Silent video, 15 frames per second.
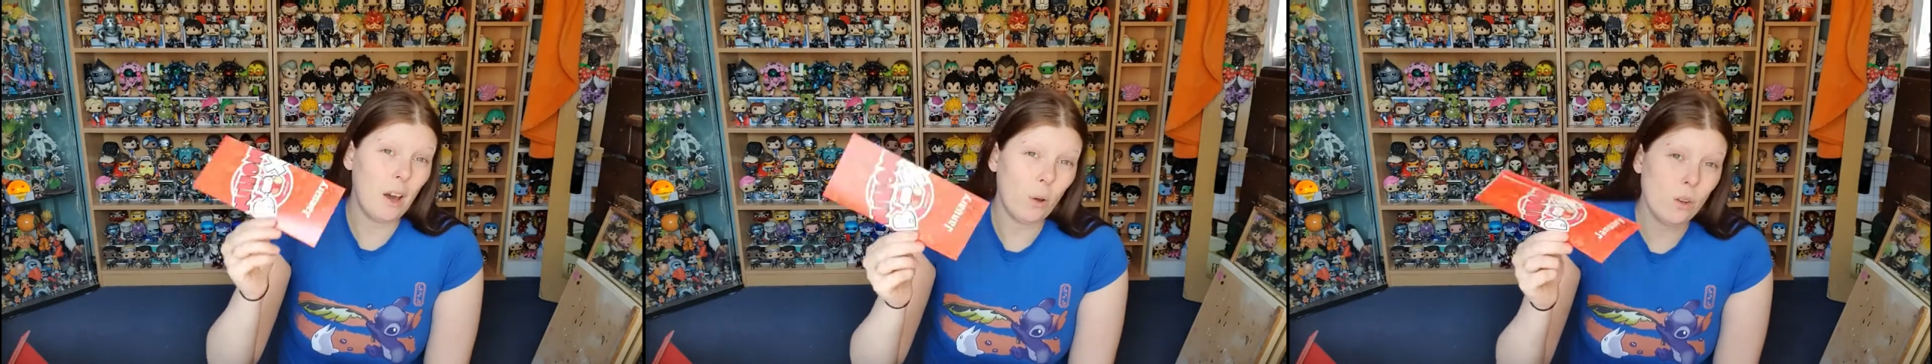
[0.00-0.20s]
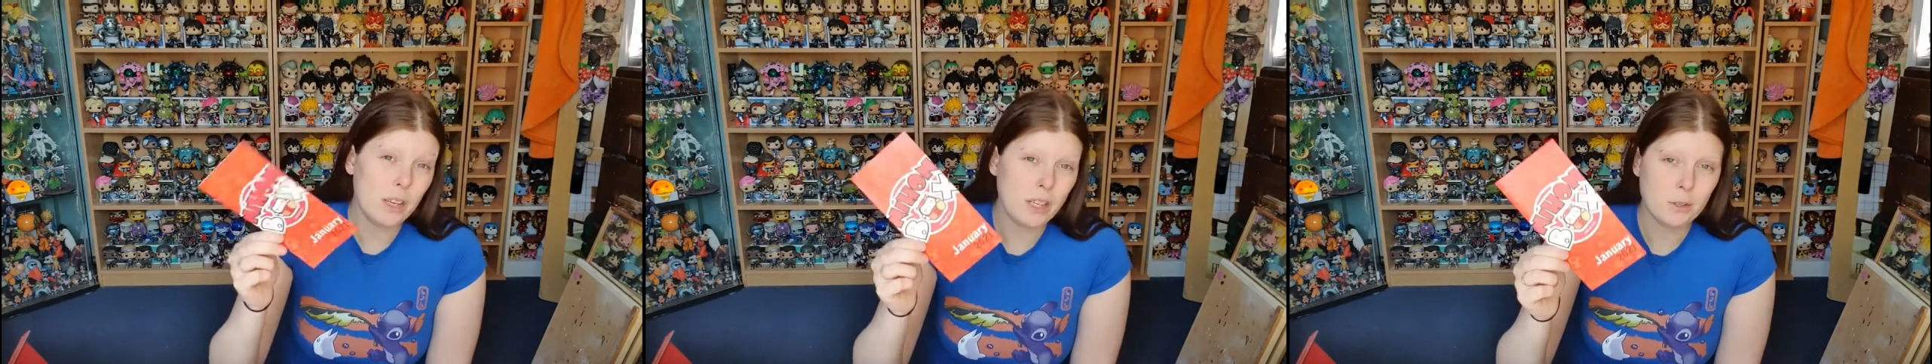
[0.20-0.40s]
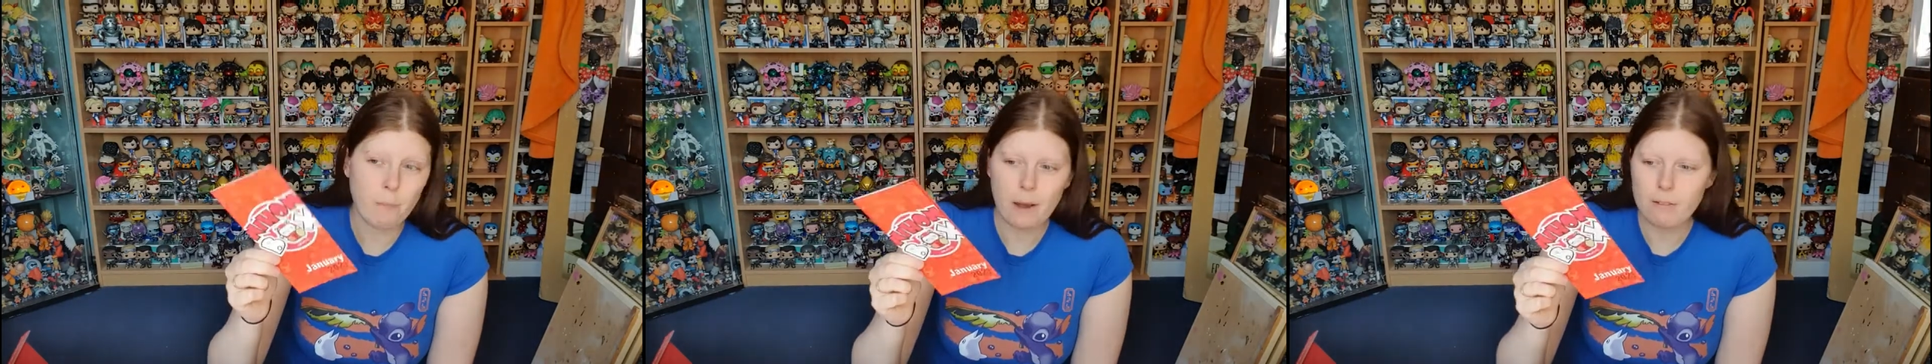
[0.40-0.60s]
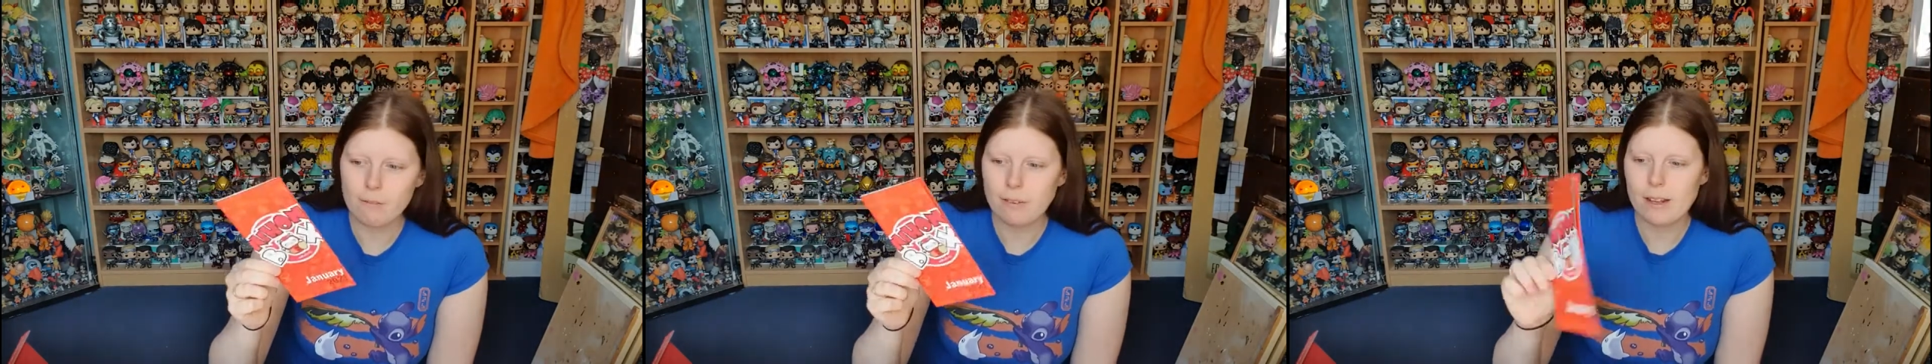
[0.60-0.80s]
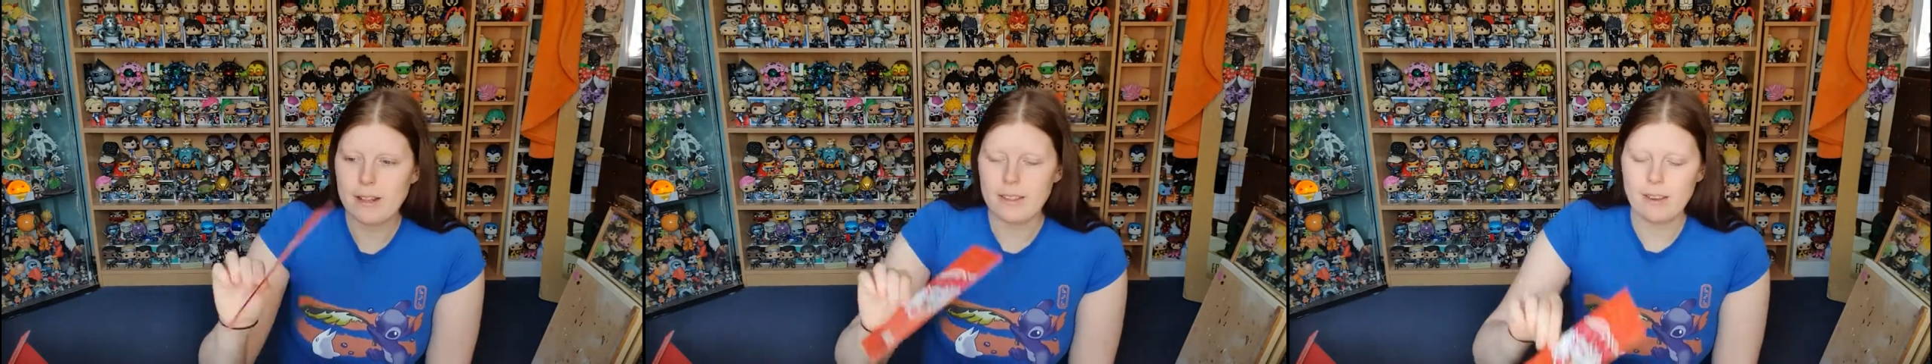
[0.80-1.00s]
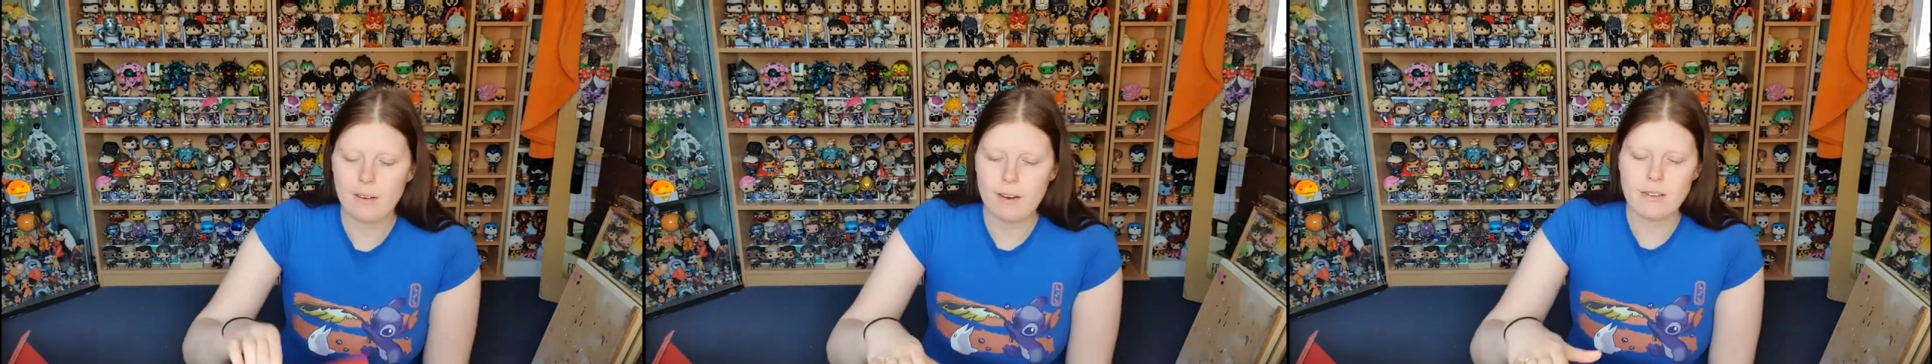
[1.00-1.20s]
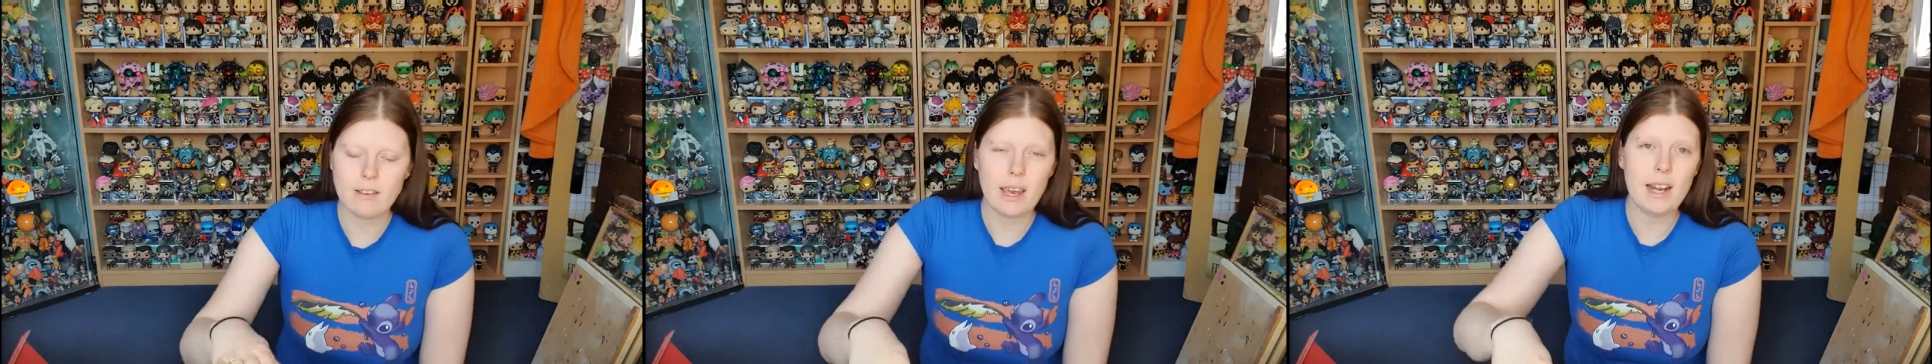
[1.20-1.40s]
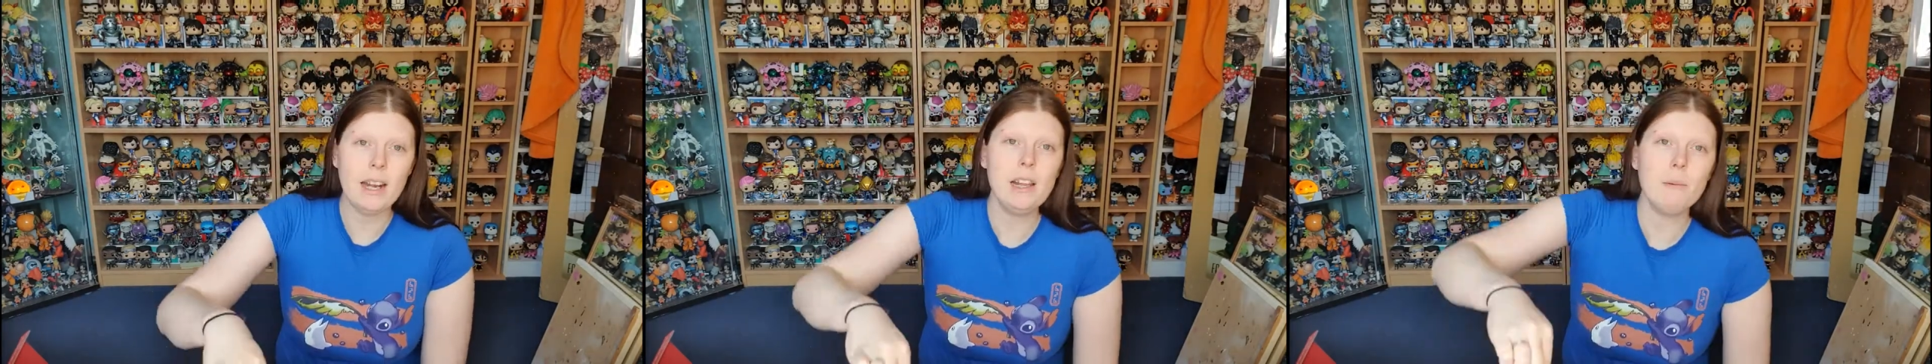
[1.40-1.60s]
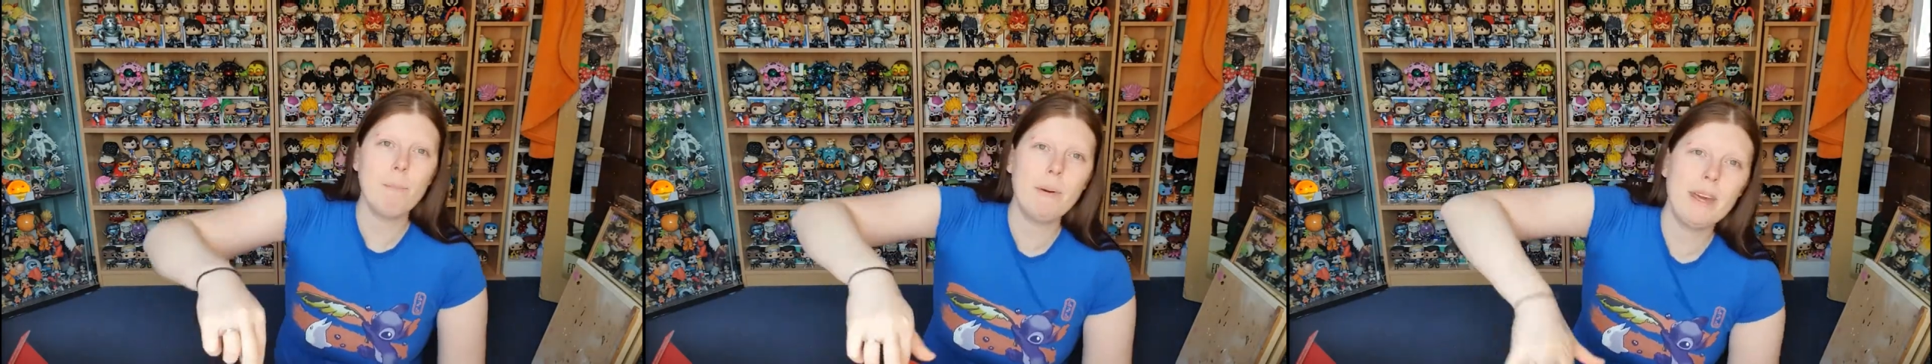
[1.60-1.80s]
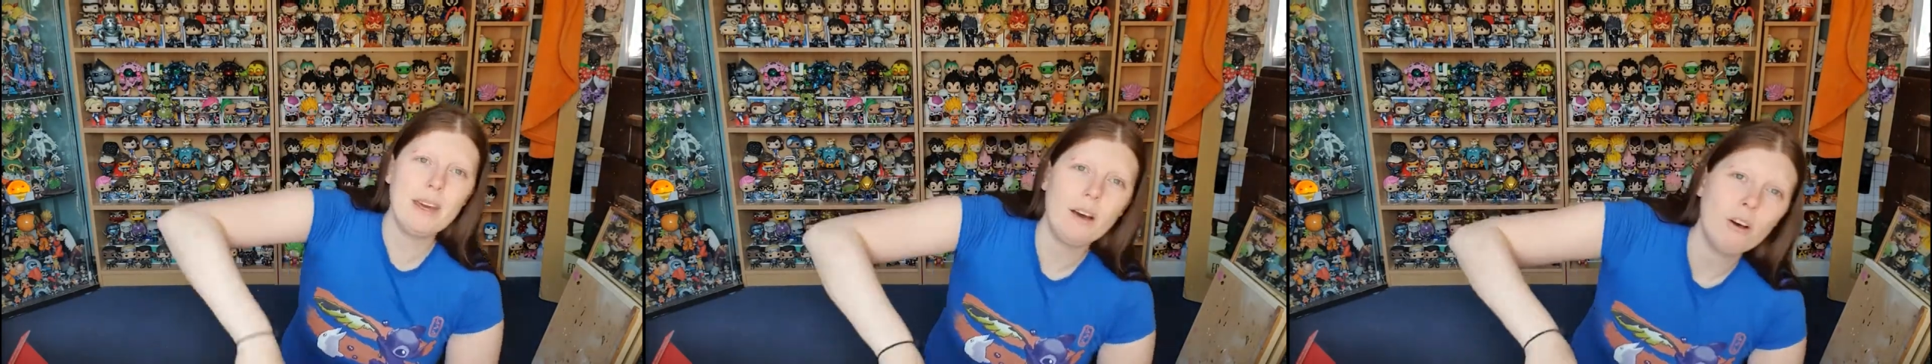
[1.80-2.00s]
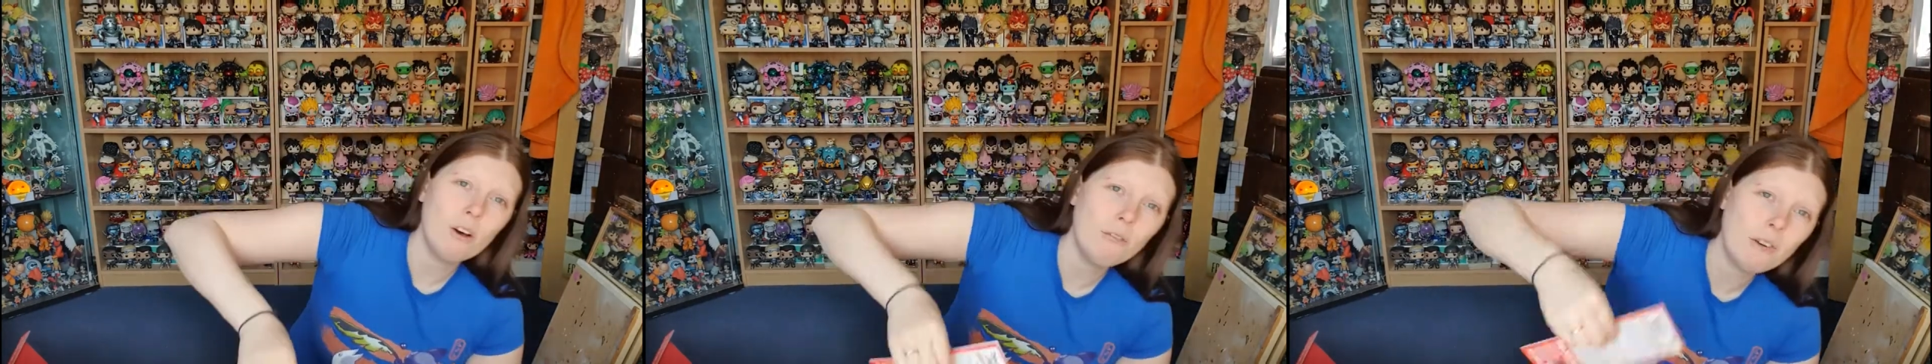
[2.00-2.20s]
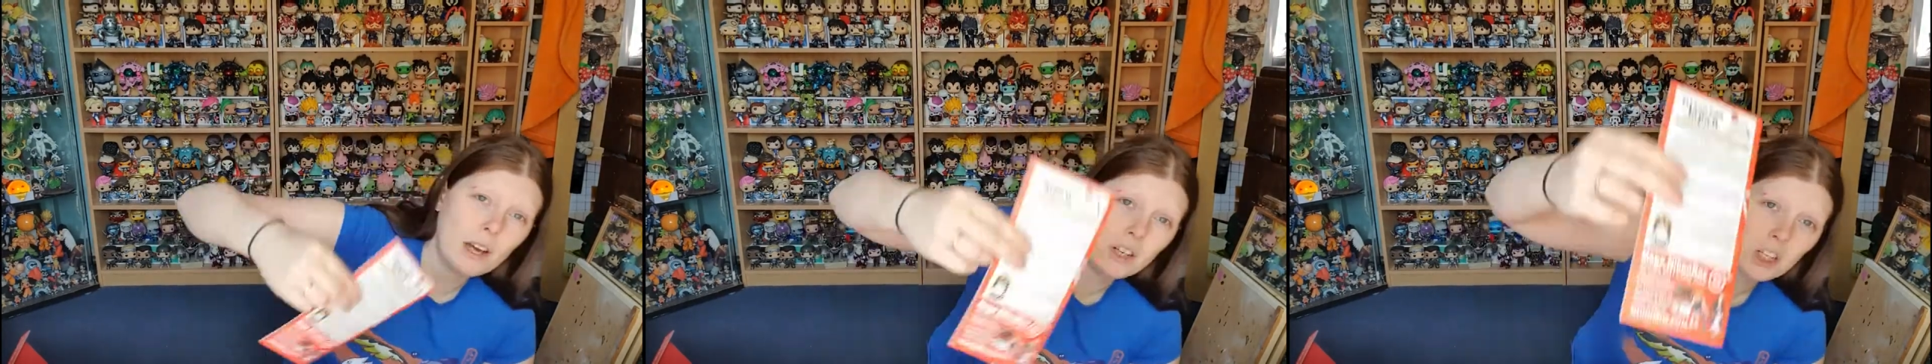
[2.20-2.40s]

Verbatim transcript: on each pamphlet there is a little bit of uh,